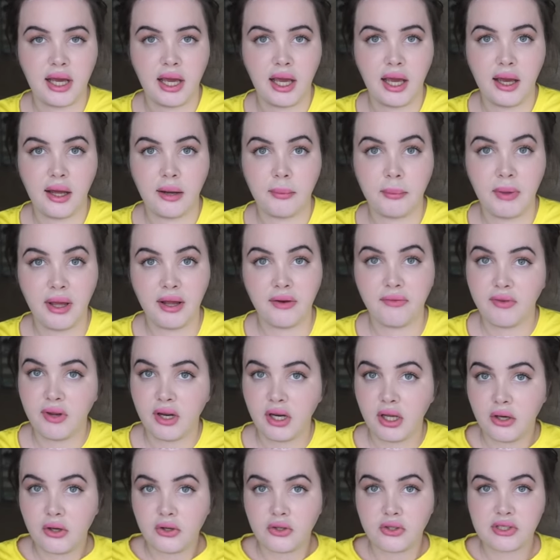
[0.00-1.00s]
and made
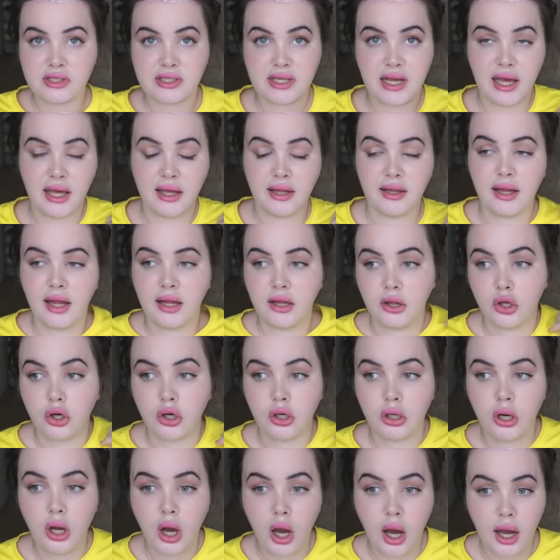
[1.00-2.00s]
videos saying that they're
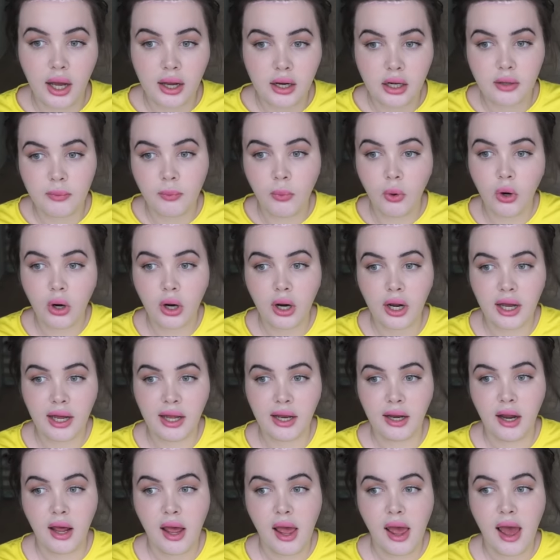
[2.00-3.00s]
not anymore,
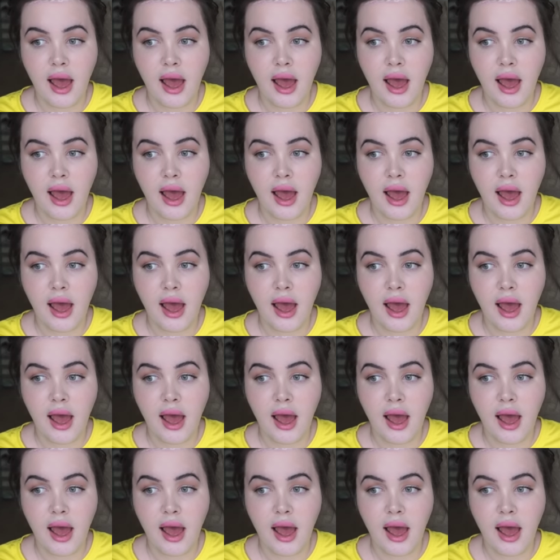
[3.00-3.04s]
and